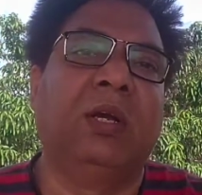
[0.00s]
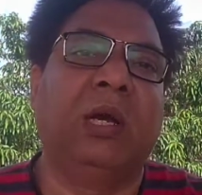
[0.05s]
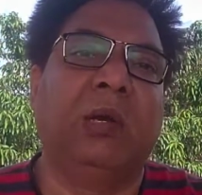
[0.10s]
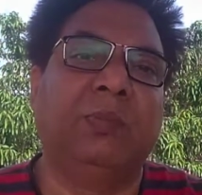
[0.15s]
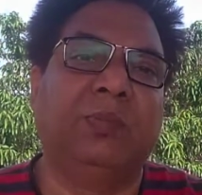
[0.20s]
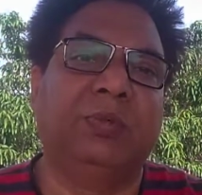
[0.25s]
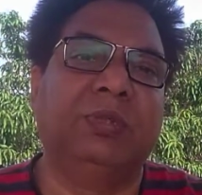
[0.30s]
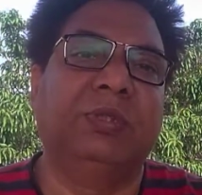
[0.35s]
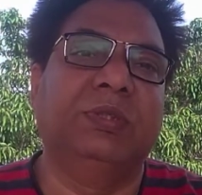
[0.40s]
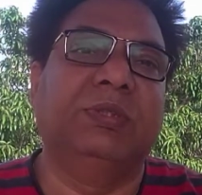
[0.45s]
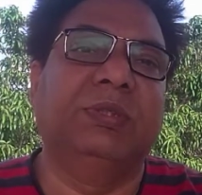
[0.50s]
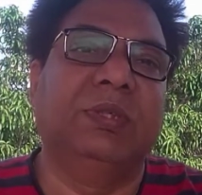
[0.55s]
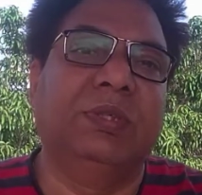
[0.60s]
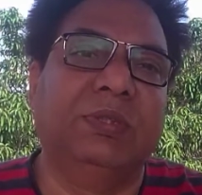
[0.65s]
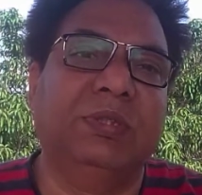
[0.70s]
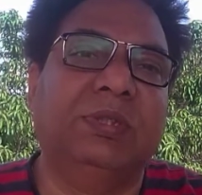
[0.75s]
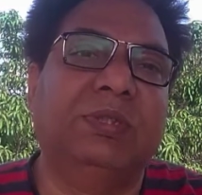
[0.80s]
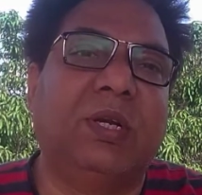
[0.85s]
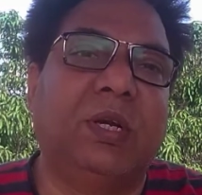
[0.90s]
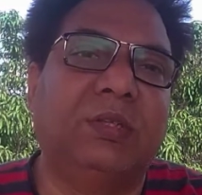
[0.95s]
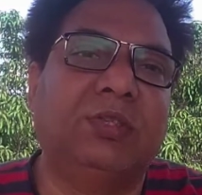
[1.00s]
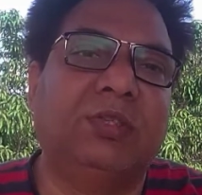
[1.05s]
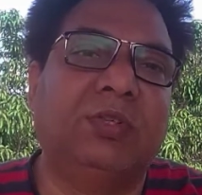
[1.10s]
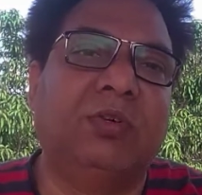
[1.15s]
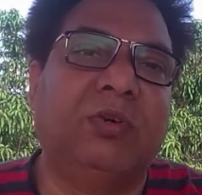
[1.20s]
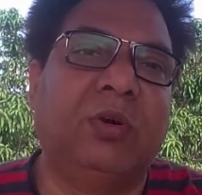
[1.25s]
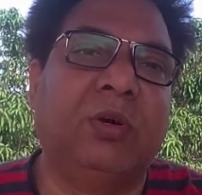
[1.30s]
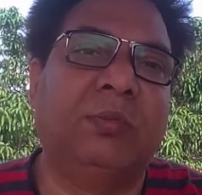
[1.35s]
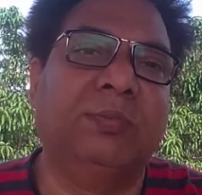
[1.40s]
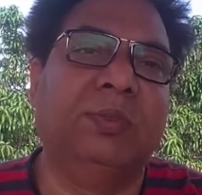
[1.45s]
composition and
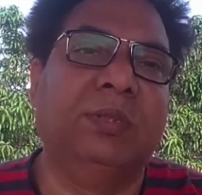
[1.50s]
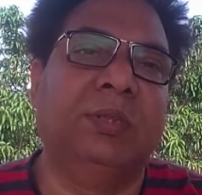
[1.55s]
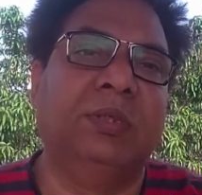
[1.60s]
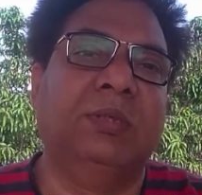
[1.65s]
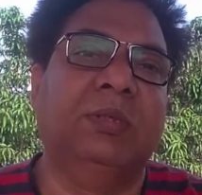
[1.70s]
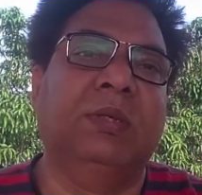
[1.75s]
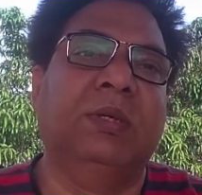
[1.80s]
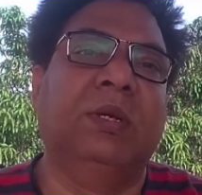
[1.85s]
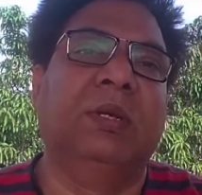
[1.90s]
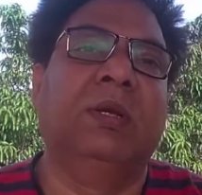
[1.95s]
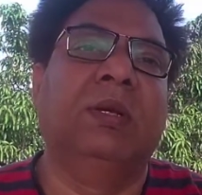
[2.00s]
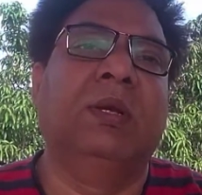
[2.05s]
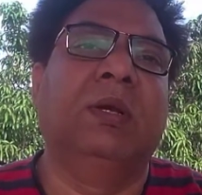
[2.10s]
structure of the